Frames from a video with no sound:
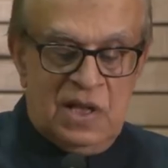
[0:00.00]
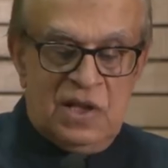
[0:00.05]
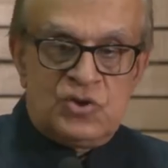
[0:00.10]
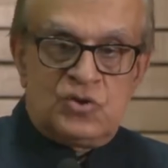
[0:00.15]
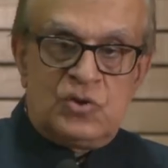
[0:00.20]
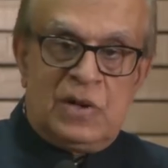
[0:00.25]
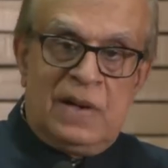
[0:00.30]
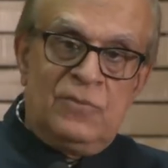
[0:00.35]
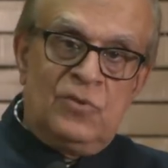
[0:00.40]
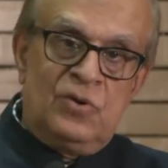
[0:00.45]

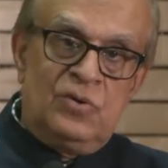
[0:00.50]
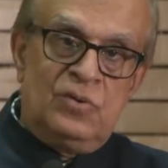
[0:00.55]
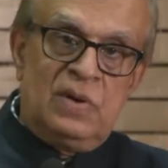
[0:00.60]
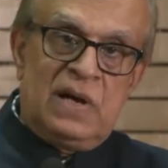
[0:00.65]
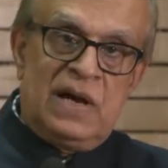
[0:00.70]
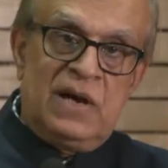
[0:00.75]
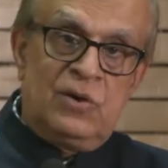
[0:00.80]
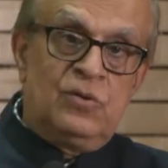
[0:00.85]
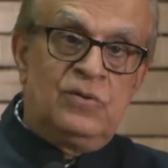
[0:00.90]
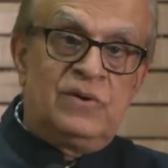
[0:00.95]
So
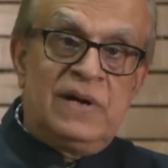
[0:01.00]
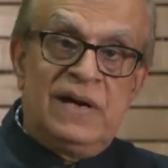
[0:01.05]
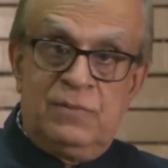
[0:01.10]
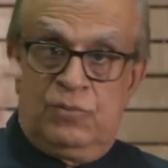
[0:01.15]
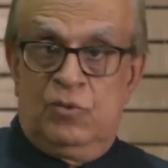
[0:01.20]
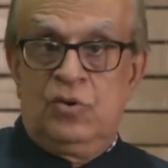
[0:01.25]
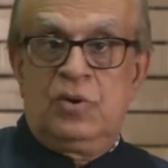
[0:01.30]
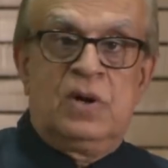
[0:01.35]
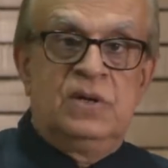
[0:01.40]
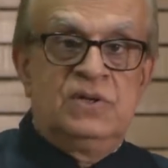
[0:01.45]
I could write a
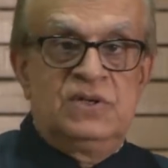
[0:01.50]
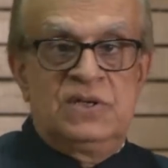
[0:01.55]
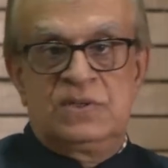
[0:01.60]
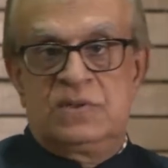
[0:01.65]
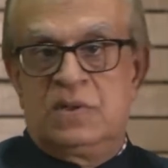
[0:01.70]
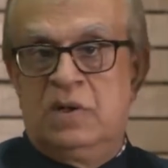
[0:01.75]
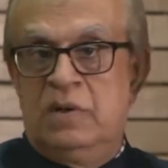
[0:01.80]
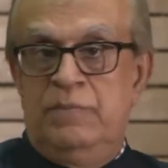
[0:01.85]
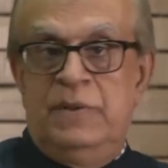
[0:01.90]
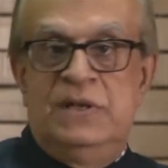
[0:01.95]
book on just
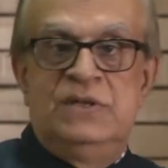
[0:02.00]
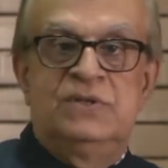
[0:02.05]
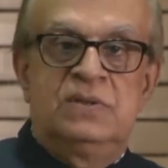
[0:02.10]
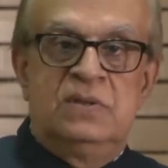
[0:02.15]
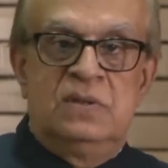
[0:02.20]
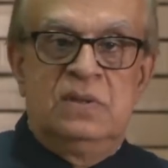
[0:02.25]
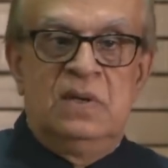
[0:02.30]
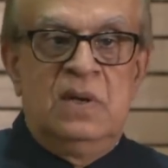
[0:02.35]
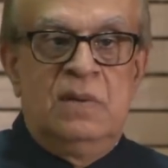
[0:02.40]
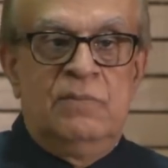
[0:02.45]
Herb Benson.
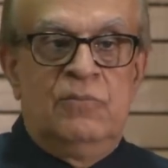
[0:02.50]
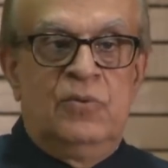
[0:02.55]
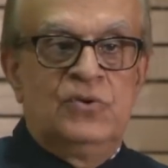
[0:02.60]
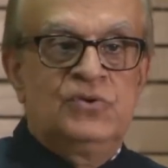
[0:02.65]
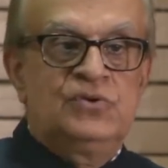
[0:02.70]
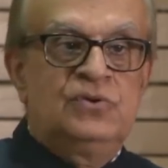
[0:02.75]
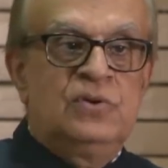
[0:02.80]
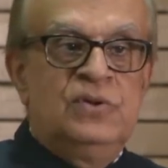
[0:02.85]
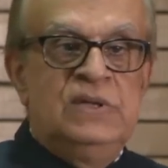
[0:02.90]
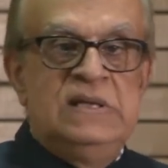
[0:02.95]

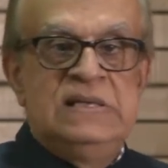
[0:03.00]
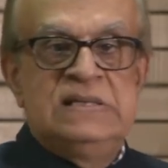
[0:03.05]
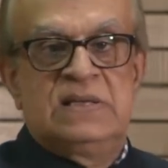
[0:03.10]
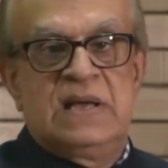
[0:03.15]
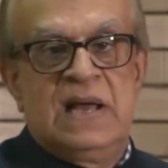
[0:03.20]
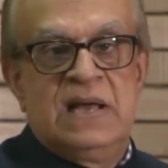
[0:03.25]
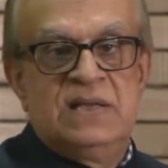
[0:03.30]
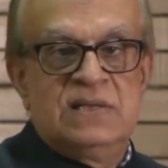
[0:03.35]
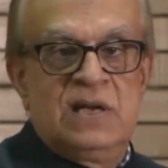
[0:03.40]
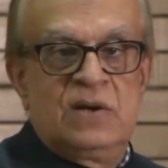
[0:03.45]
Most of these
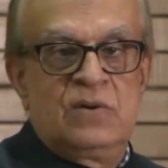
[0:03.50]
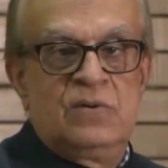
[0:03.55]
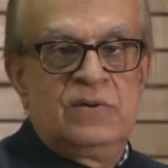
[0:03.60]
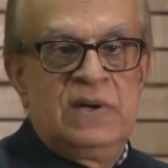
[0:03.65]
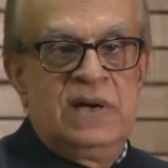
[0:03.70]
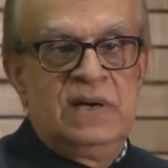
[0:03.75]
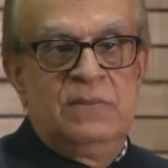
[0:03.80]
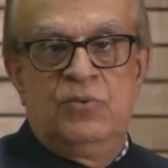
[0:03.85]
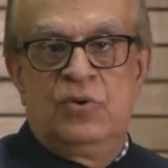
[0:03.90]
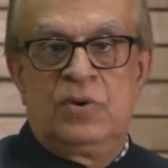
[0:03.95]
guys, I could
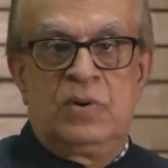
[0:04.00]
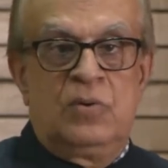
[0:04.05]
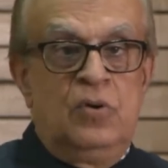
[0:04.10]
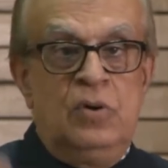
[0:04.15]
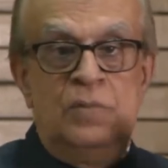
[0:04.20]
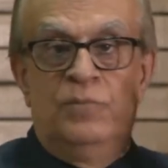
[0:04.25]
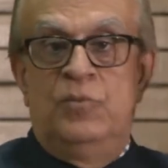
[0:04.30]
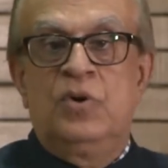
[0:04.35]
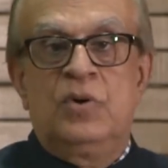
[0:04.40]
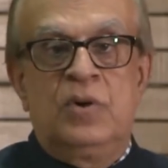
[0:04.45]
write
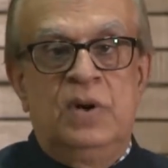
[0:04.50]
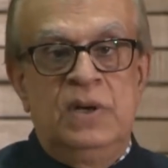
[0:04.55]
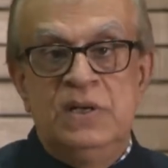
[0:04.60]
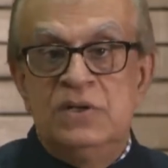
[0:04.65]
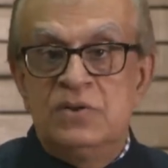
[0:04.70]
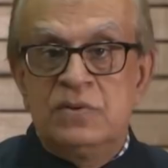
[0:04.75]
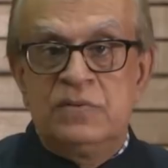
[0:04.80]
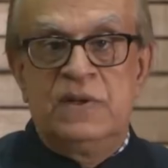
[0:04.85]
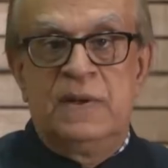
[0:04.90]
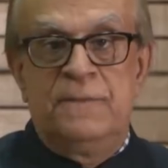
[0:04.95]
whole book on
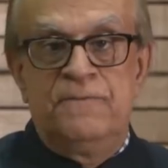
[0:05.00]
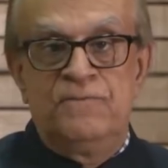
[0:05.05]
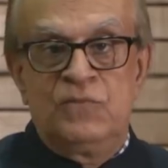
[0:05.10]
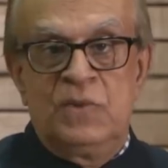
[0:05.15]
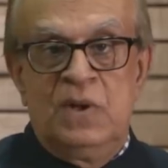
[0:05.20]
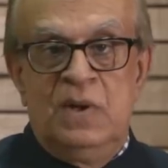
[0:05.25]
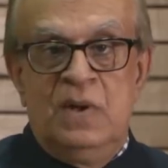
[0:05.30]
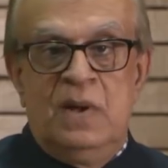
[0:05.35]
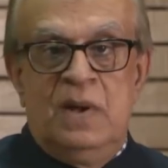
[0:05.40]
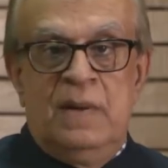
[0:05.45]
each of them.
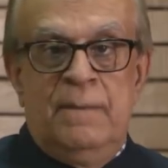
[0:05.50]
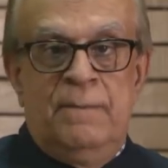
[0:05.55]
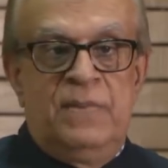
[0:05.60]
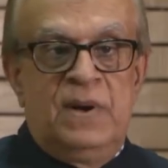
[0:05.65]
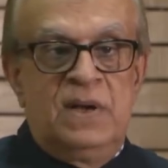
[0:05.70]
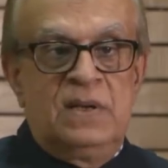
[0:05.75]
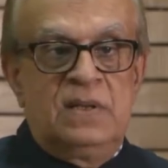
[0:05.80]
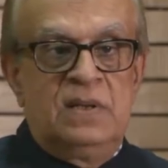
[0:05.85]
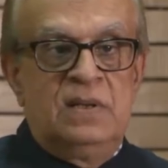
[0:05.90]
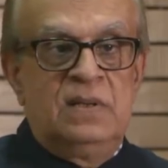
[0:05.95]

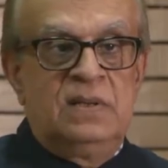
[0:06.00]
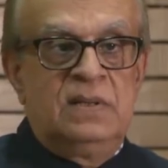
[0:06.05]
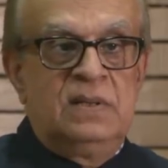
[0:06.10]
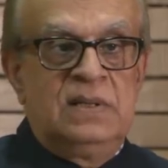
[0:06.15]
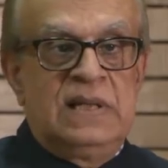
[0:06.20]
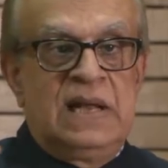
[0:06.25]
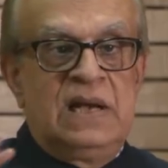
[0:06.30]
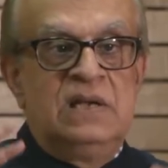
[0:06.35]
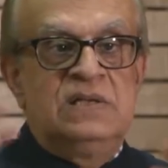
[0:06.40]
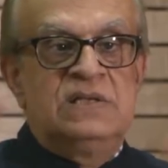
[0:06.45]
But
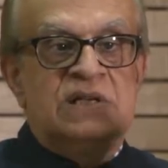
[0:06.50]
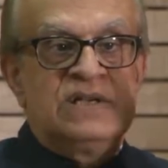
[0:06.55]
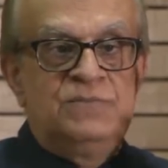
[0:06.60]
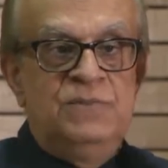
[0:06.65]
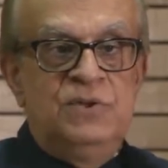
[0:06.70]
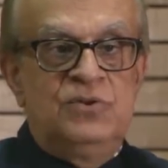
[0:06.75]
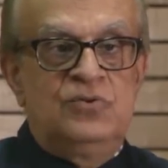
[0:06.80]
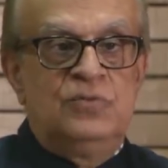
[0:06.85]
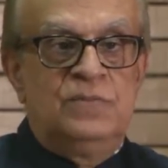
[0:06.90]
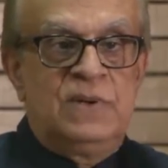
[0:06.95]
that'll just
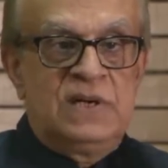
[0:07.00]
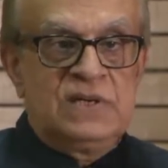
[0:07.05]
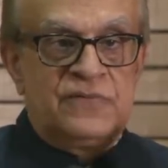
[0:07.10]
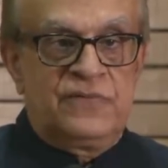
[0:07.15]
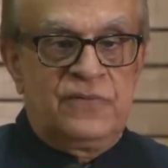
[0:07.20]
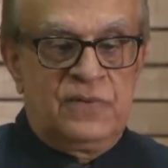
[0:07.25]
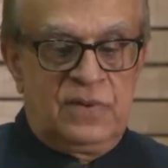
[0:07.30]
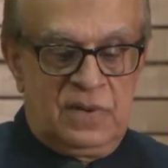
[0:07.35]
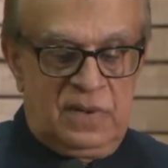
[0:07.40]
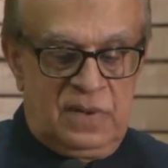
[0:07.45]
be too much
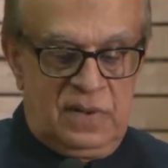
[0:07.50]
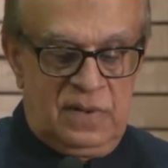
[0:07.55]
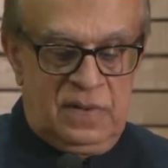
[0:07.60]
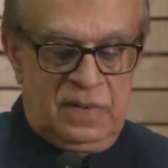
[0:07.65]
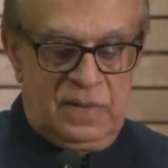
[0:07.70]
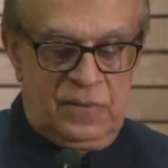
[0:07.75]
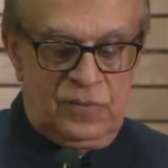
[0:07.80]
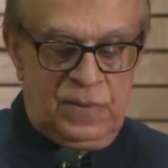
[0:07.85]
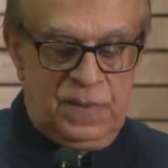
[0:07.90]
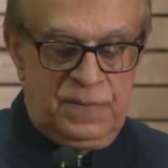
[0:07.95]
to
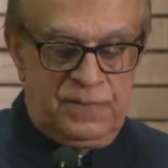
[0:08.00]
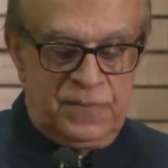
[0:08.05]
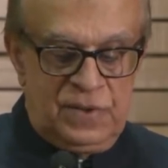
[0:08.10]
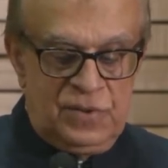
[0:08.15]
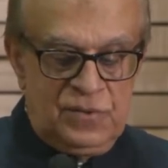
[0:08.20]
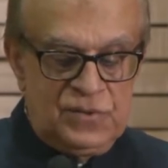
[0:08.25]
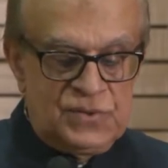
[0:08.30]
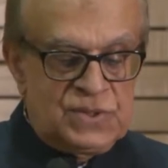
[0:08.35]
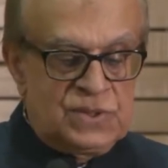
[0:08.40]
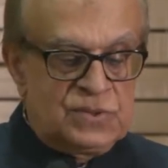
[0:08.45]
be
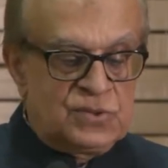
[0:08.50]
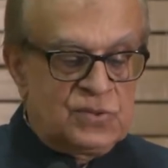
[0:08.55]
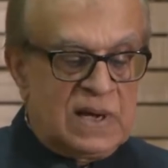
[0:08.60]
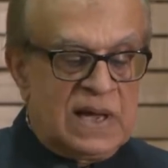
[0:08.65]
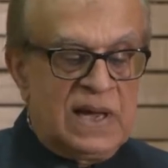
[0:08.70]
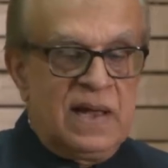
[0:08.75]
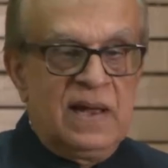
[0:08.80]
produced. So